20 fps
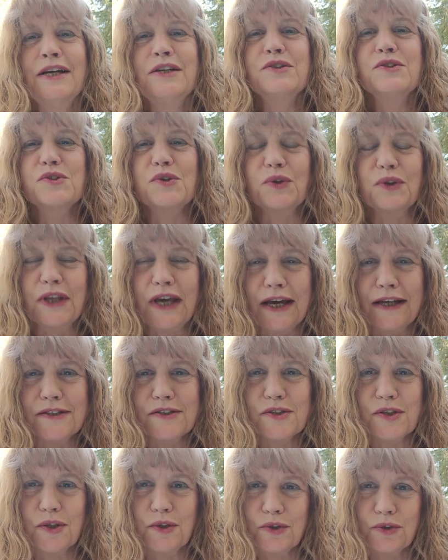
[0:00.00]
So
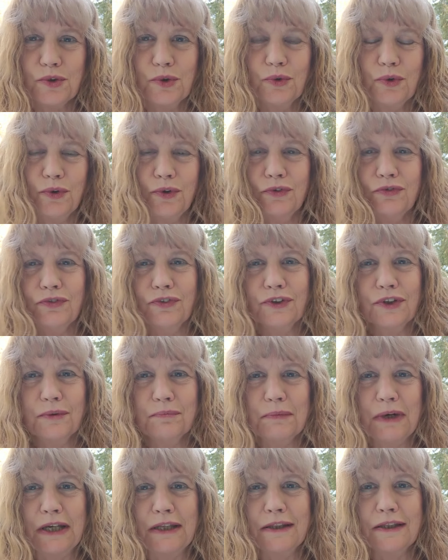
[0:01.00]
that's the tool for the
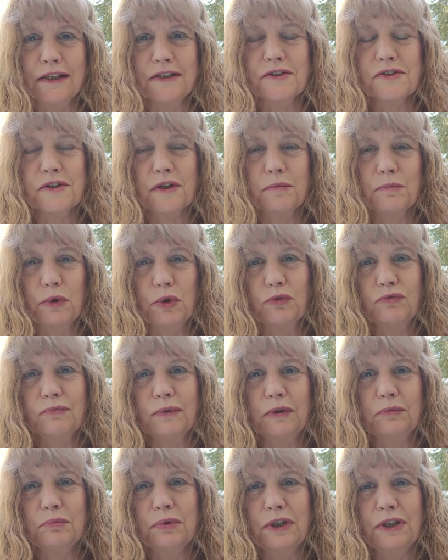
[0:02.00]
month is the
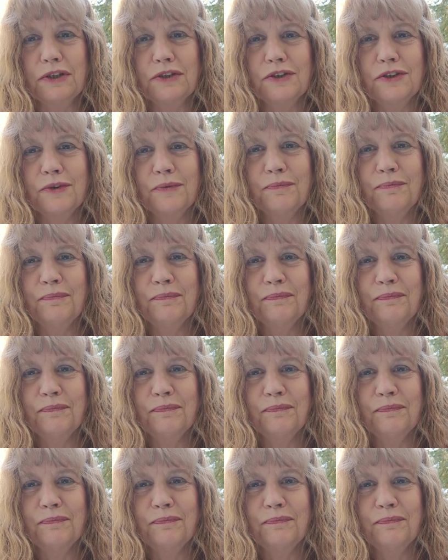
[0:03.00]
movement bridge.